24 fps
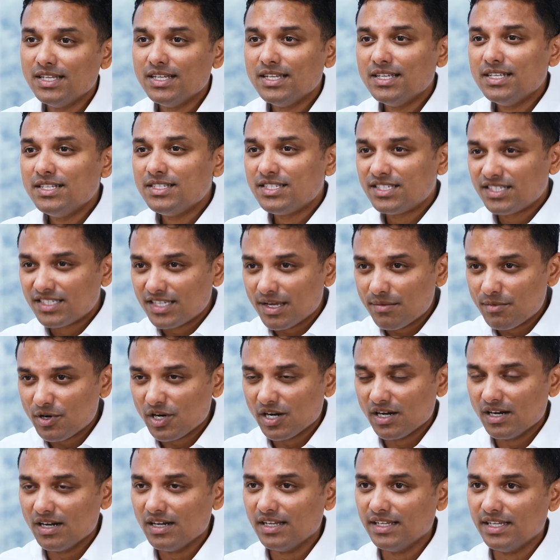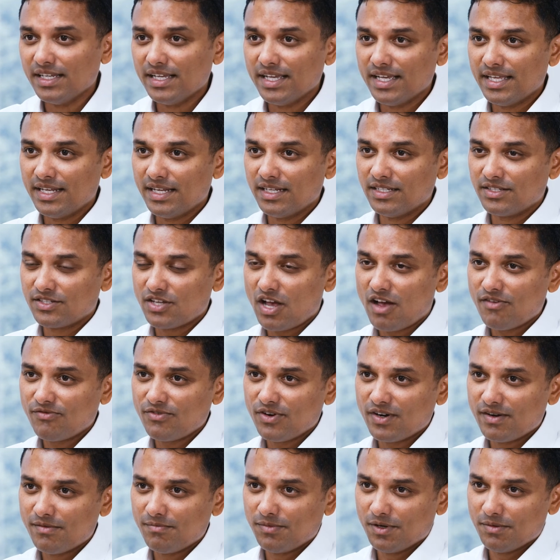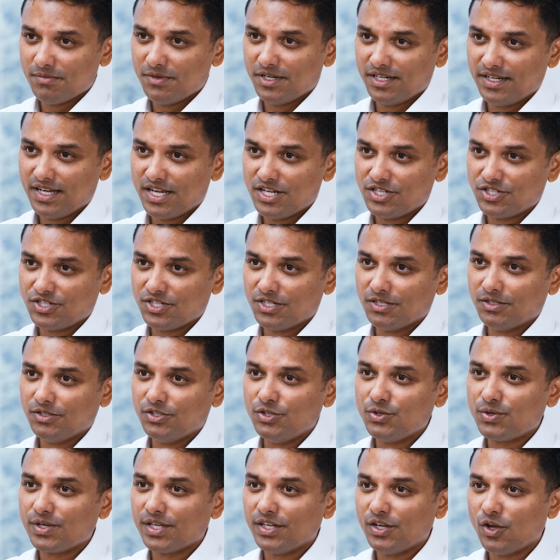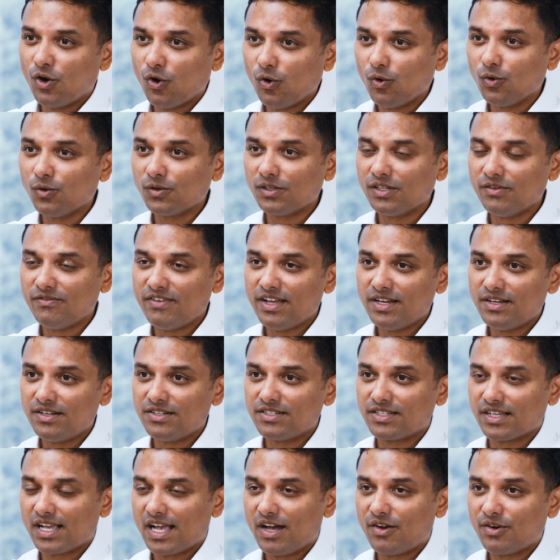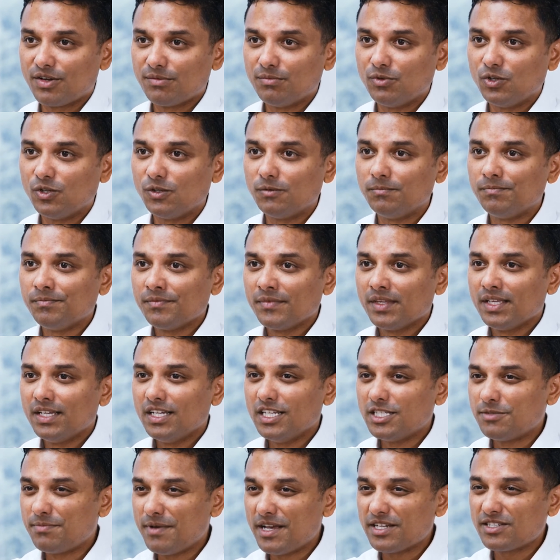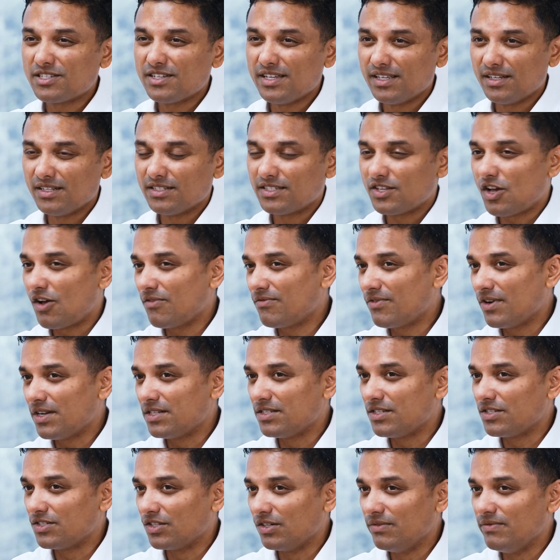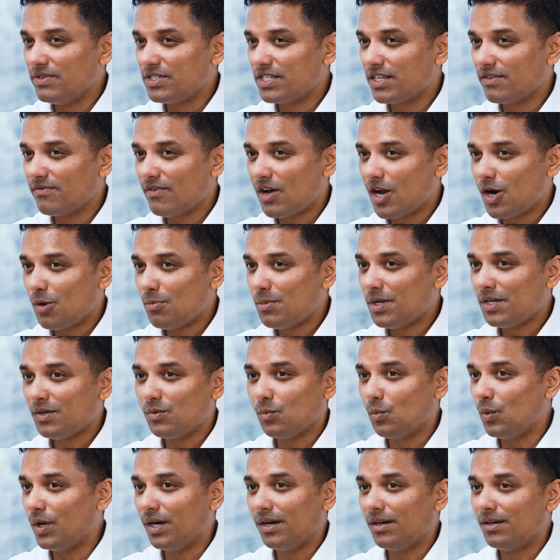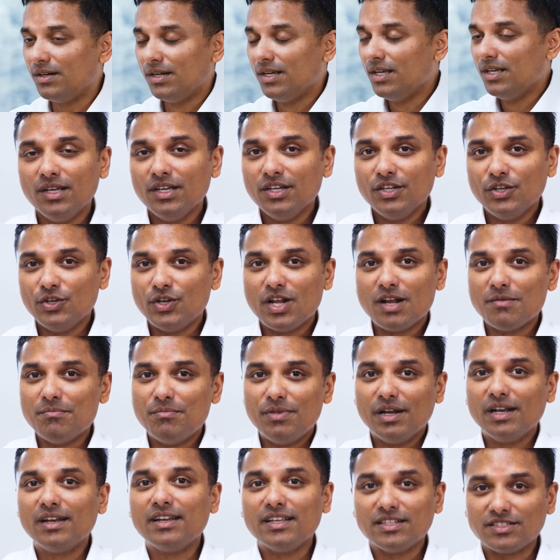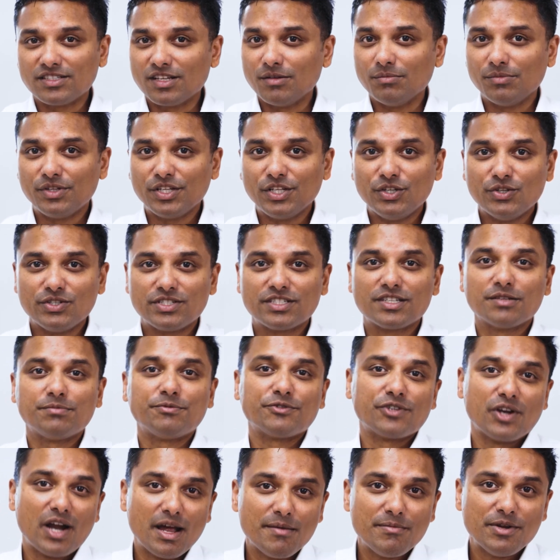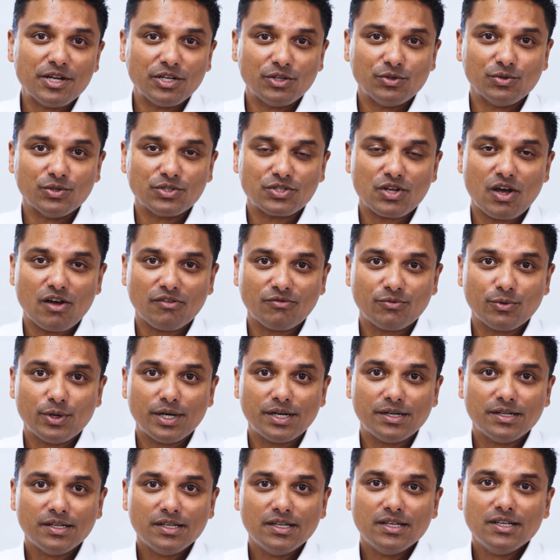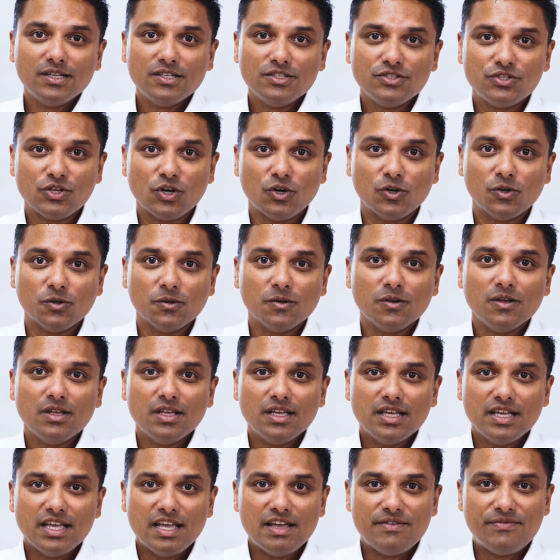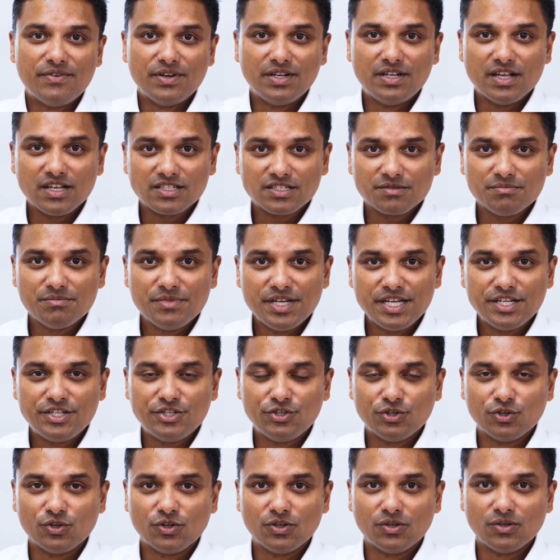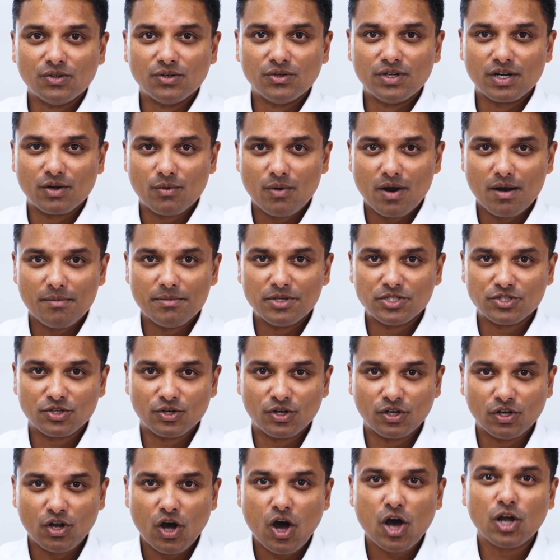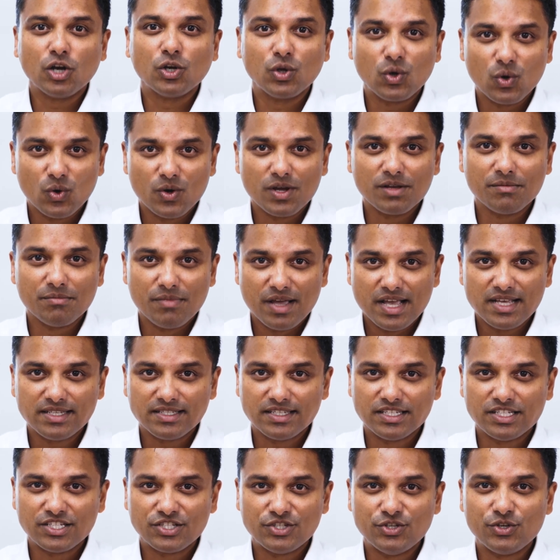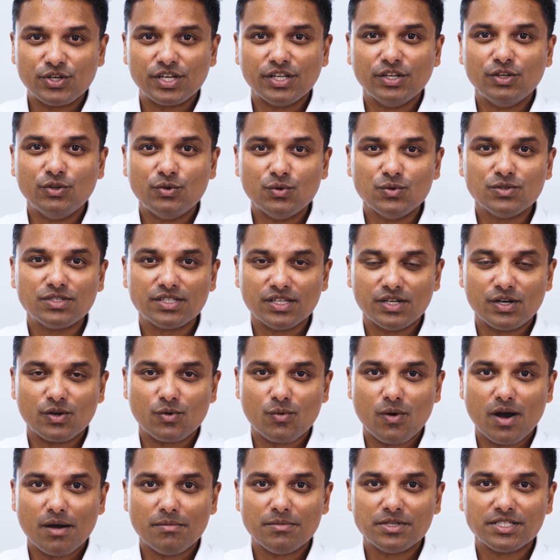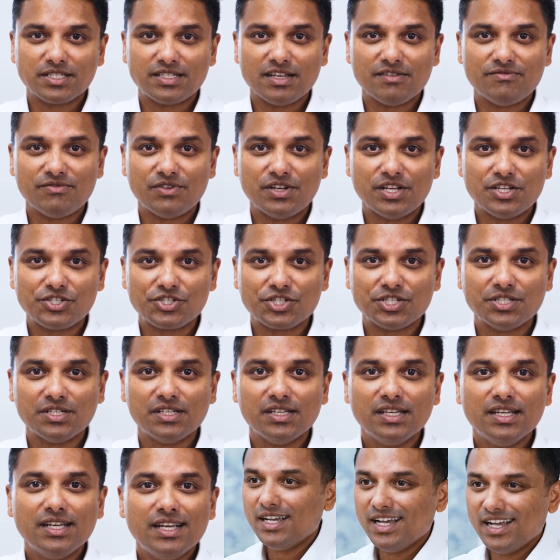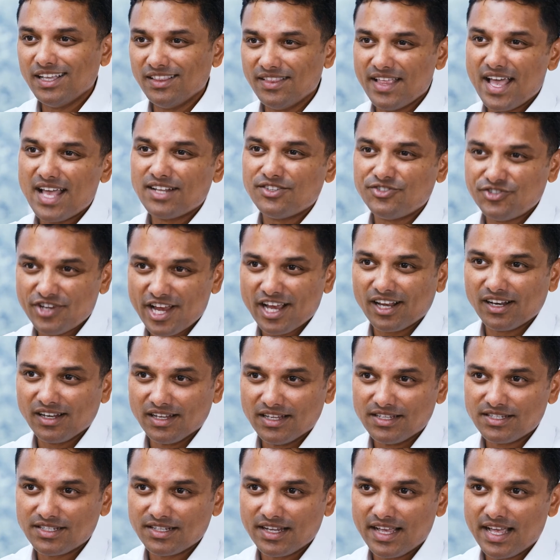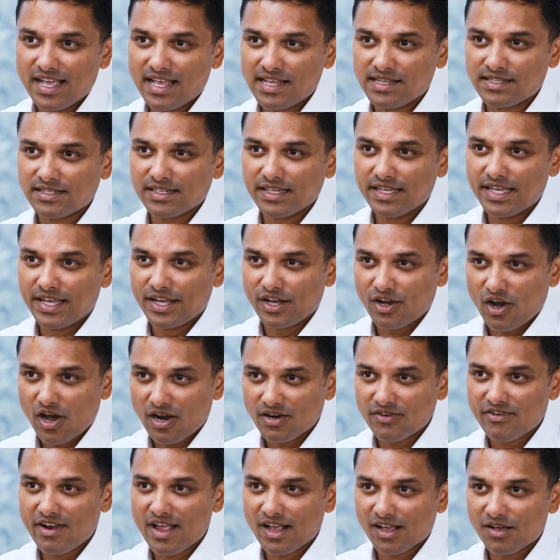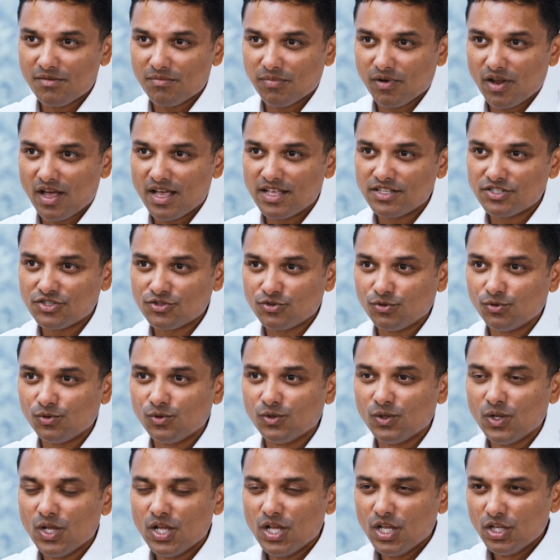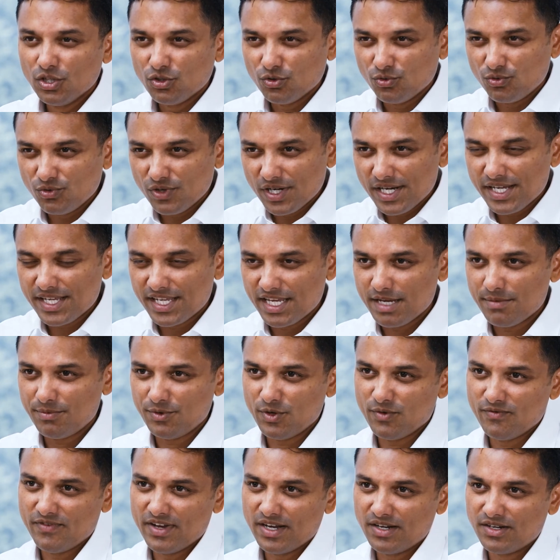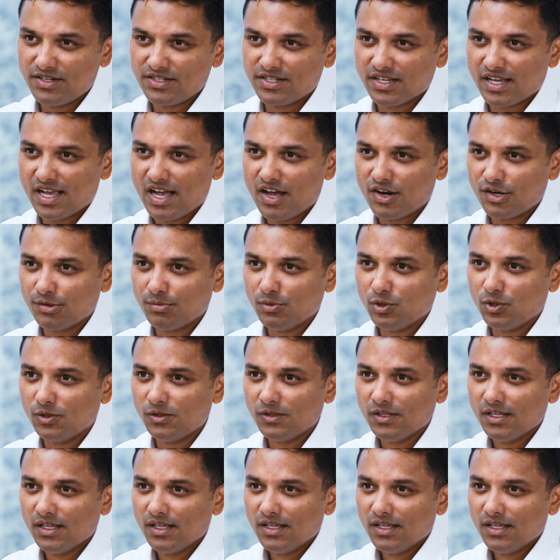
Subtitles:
Similarly, in a software implementation, you can hold the vendors accountable, especially in a software as a service environment where you're not building something, you're subscribing to a software. So if it doesn't meet your requirements on an ongoing basis, you can use the requirements definition and that checklist as a contract compliance tool to really keep your vendors accountable